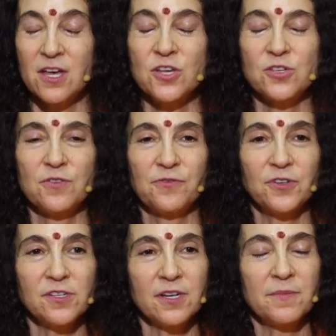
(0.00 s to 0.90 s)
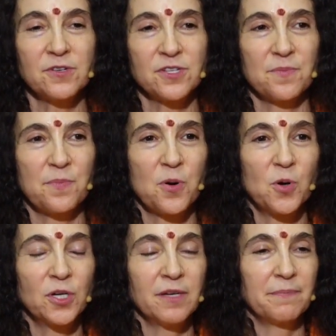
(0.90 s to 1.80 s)
So the first and most
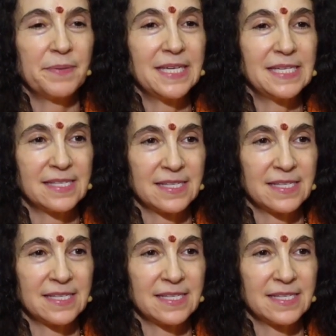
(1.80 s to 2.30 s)
important piece